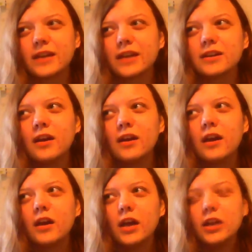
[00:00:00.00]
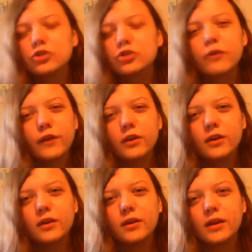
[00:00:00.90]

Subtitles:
like, introverted.